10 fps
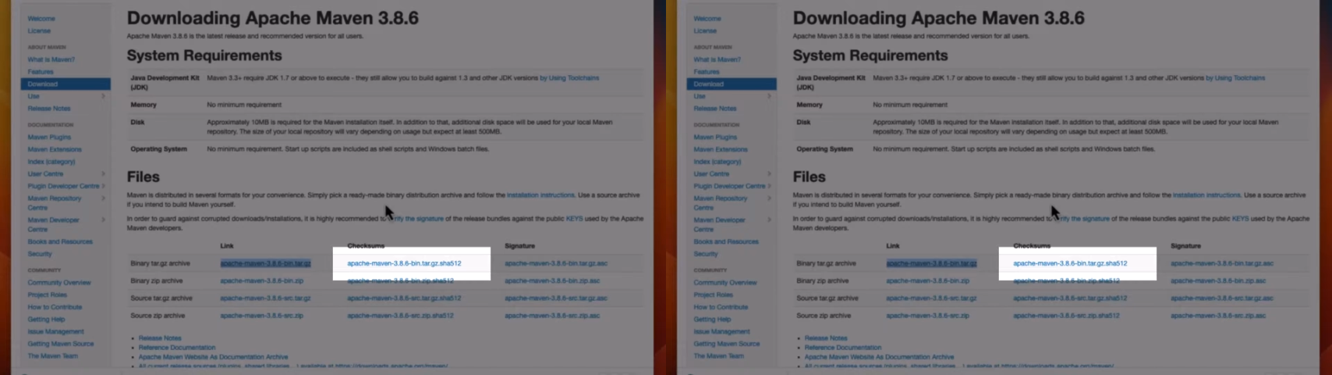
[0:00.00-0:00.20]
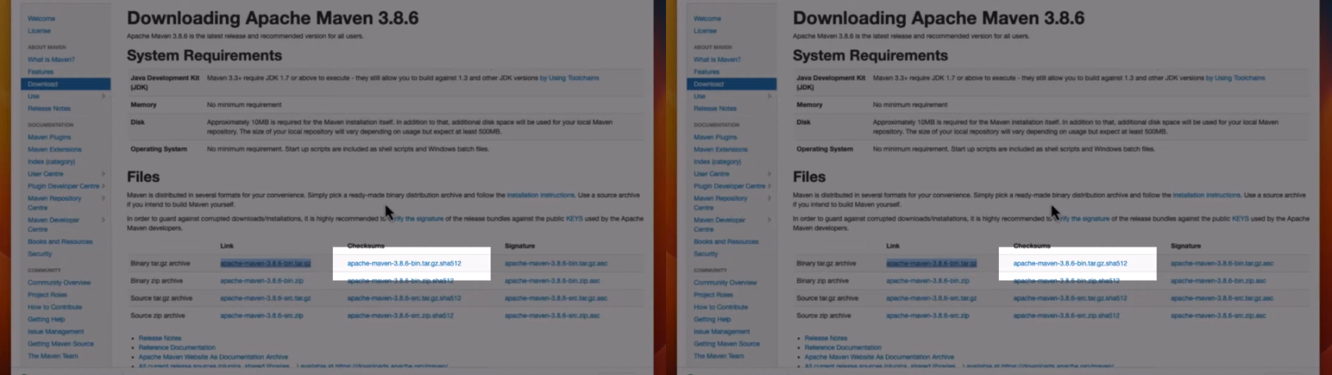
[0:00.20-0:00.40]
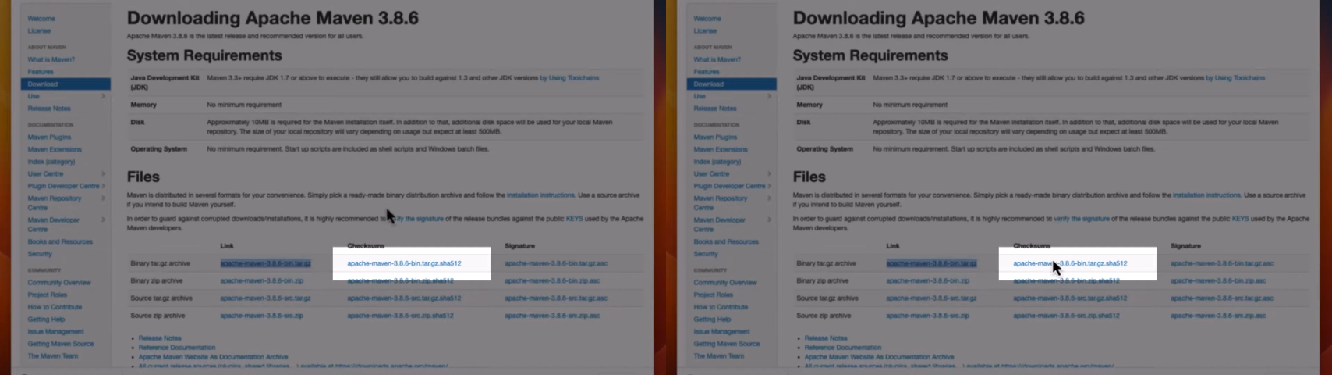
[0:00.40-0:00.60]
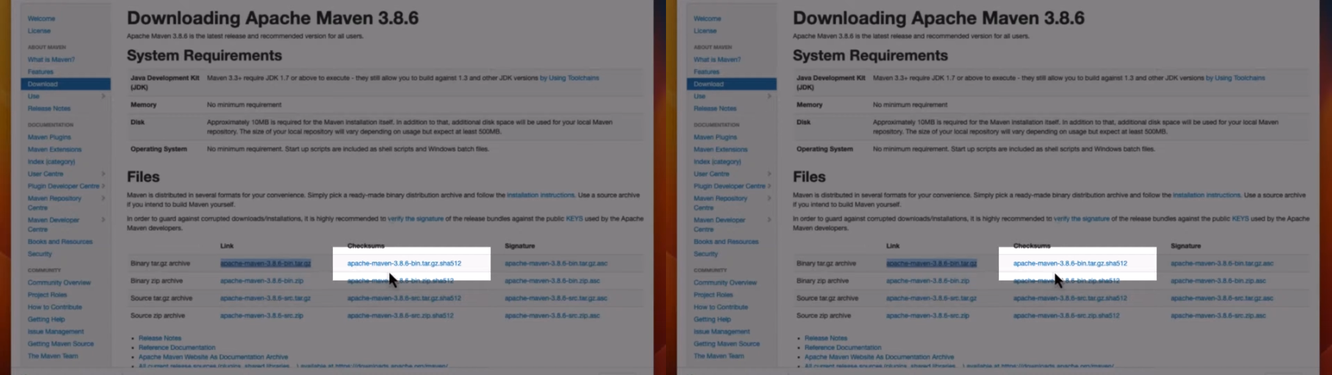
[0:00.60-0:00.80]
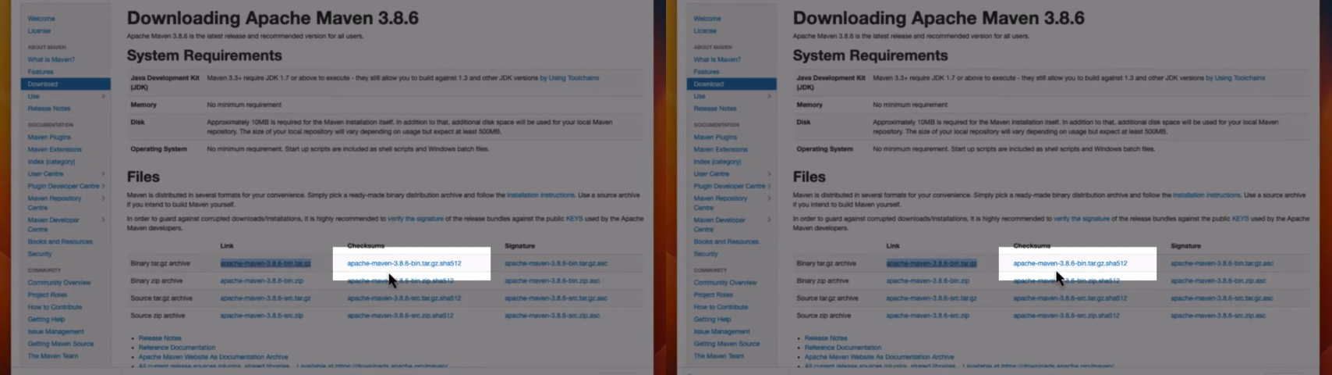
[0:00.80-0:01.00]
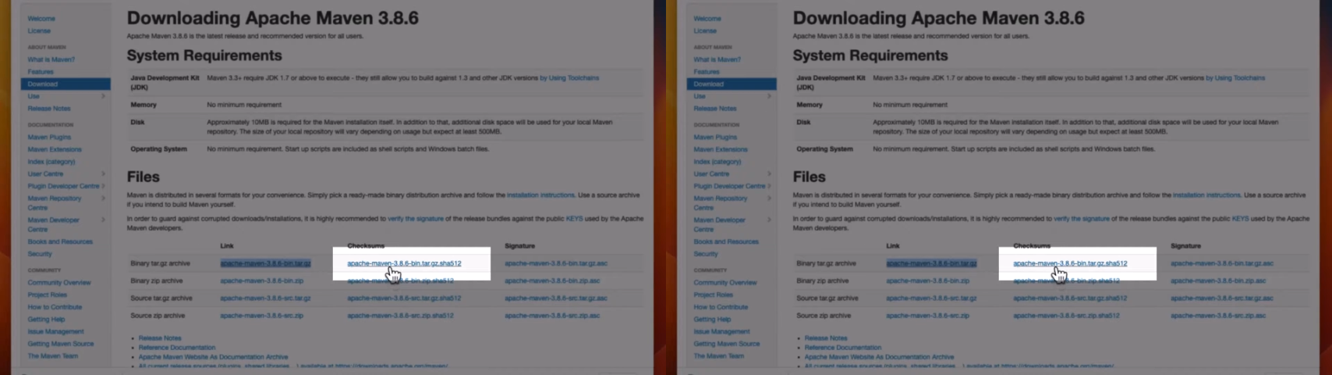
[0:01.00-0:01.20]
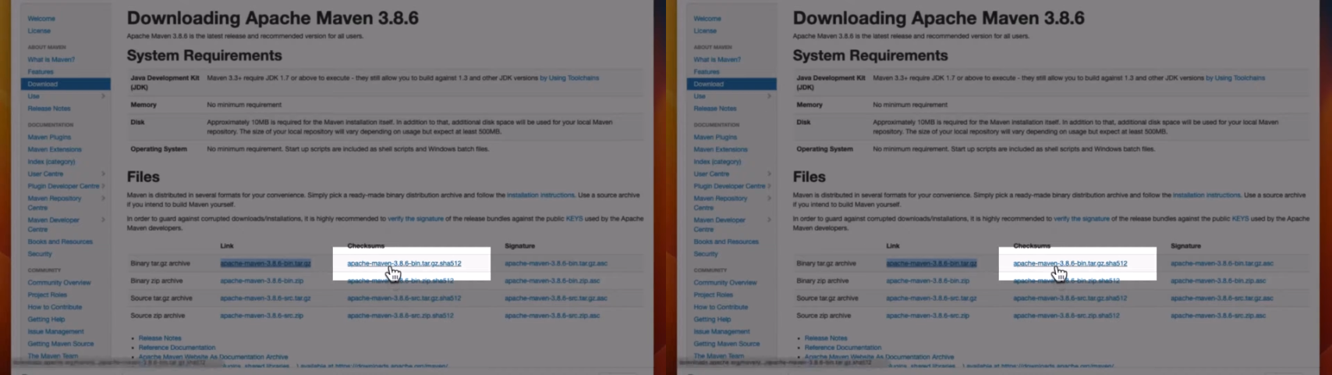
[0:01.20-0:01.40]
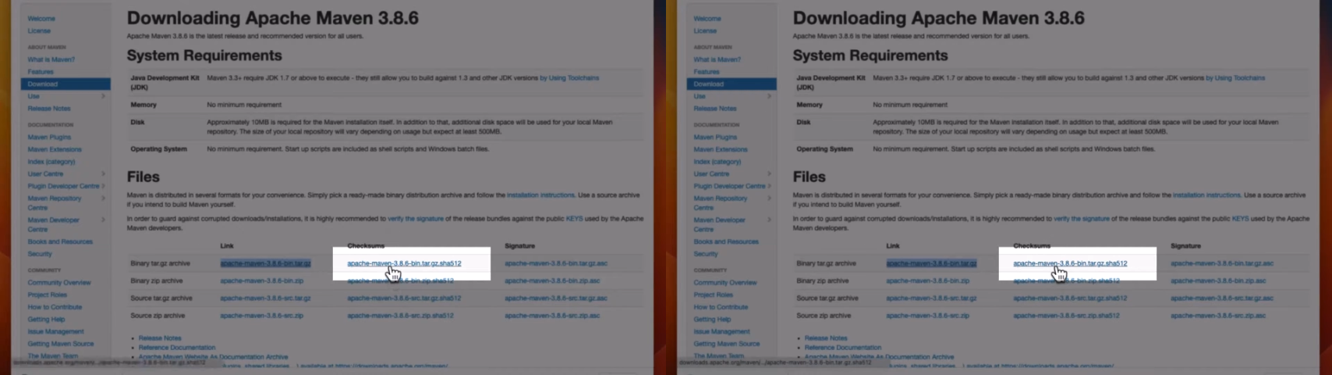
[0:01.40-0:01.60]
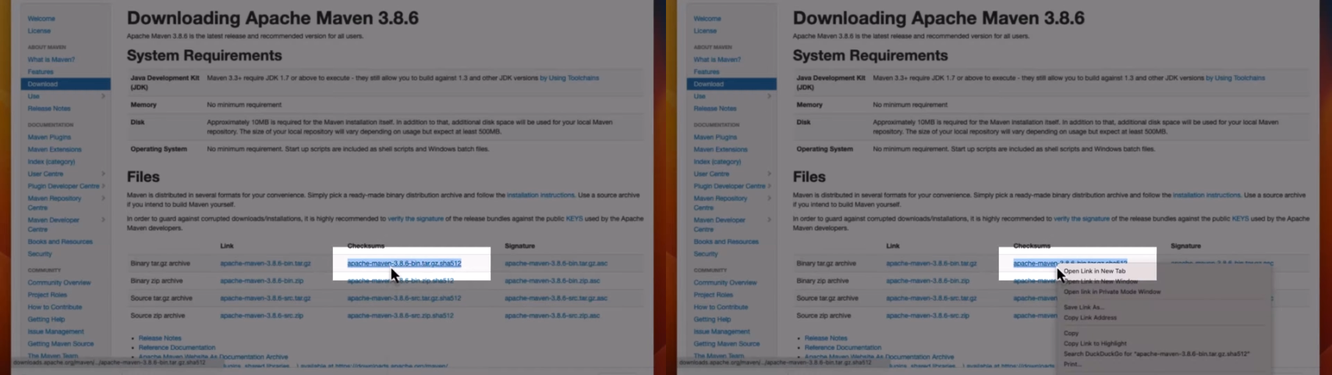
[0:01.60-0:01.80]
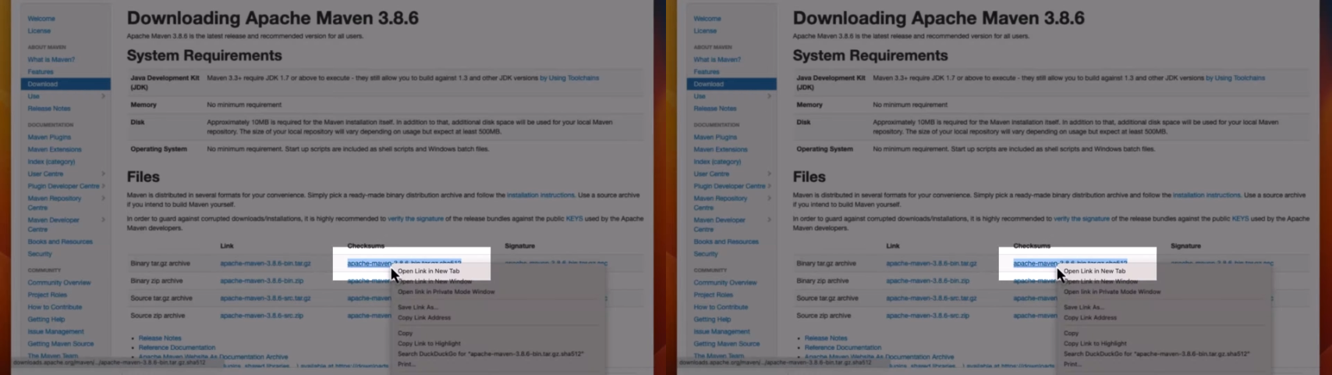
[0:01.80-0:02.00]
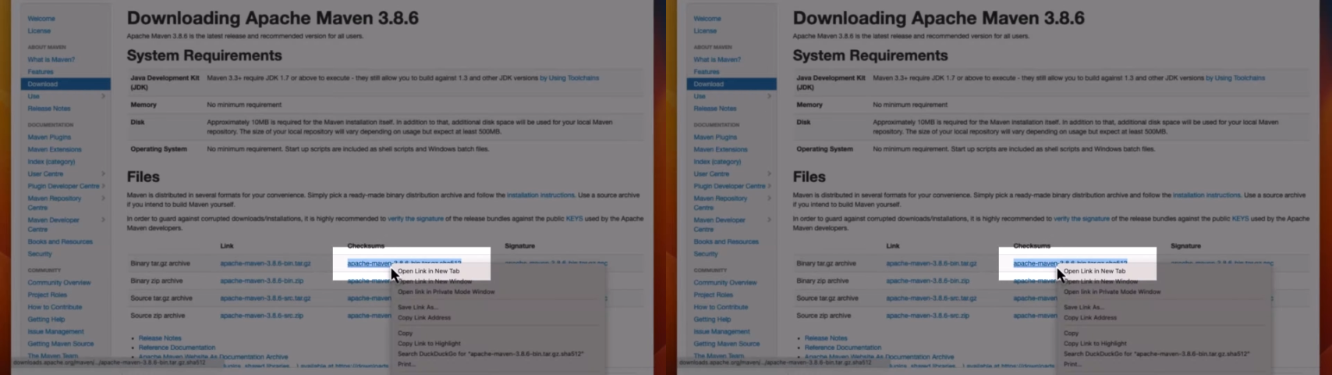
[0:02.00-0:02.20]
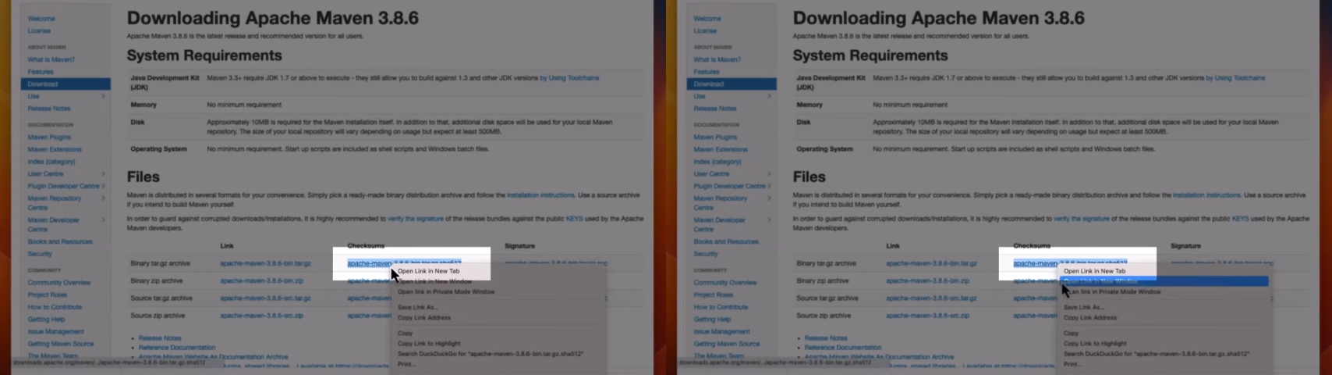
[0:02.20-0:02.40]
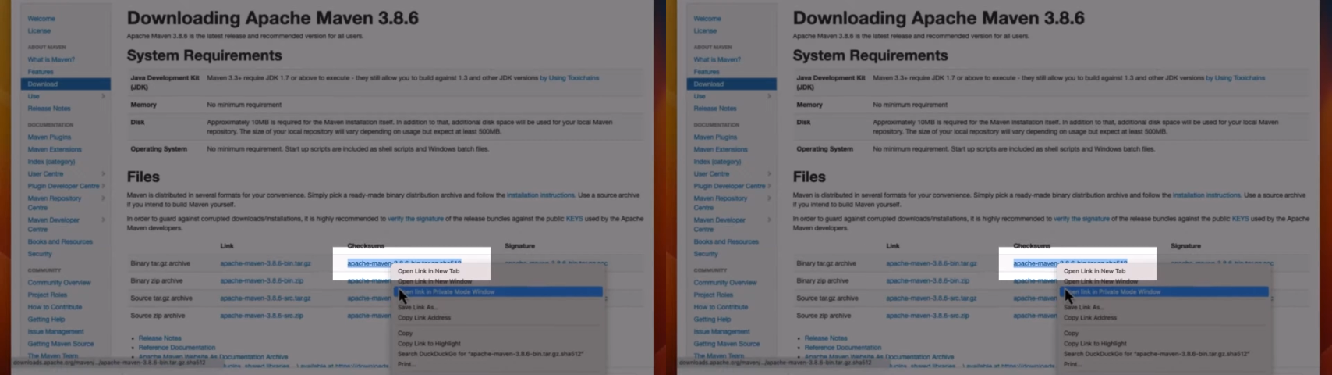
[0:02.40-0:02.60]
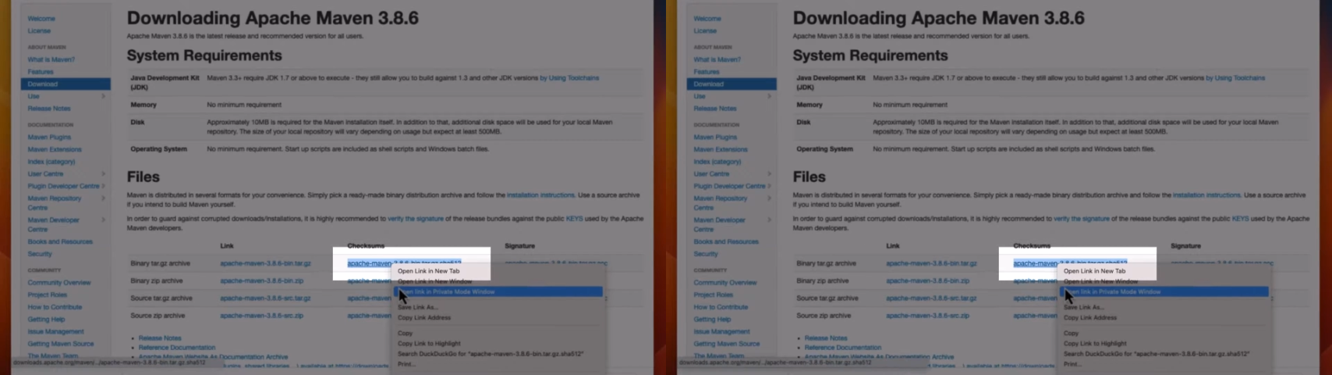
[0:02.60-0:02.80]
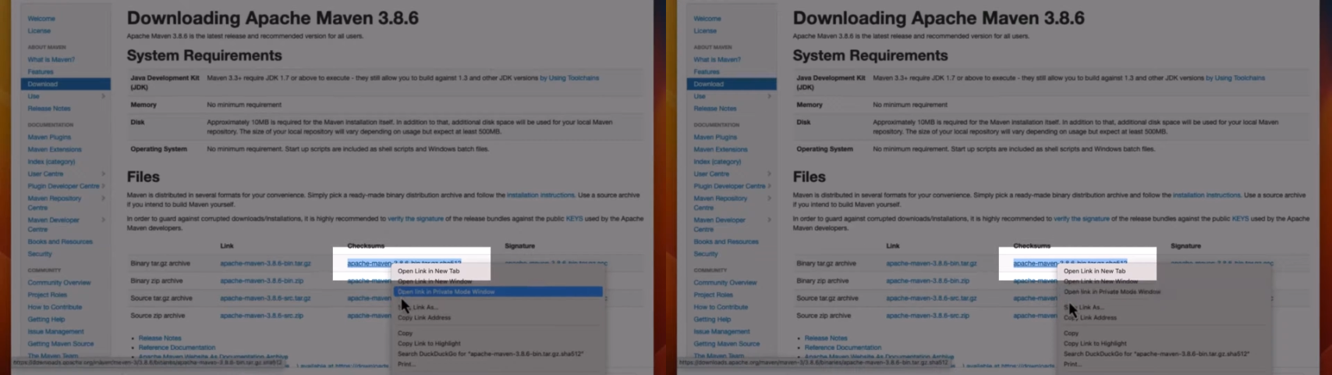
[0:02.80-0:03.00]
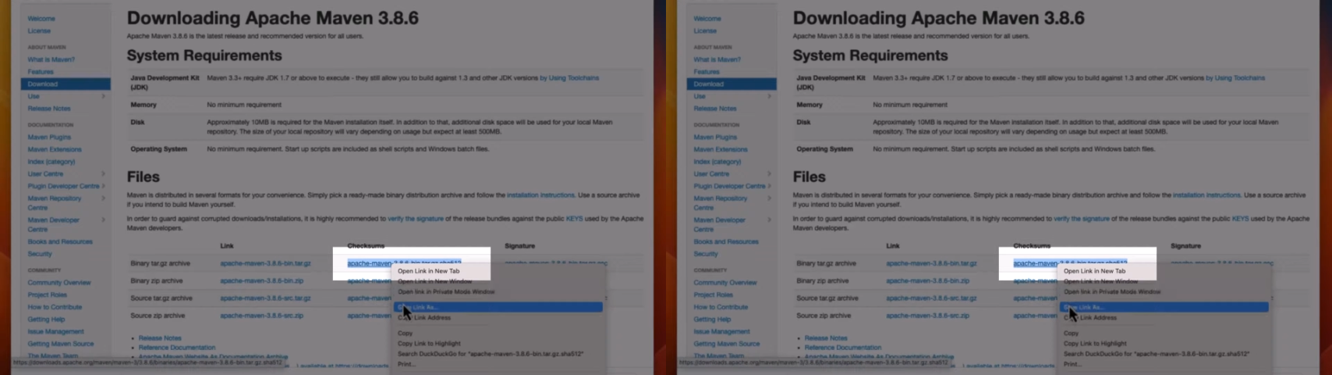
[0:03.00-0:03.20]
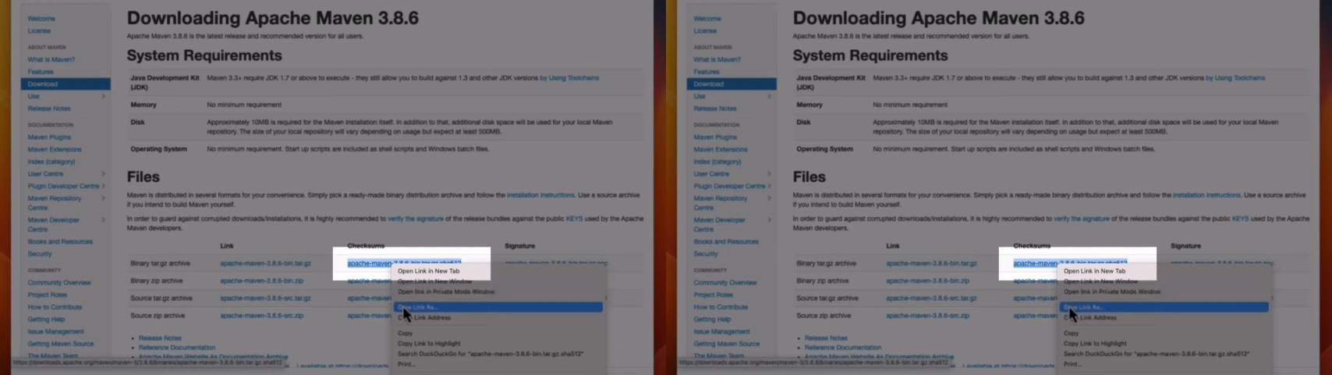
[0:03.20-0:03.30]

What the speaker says: Nobody's mouth can be seen.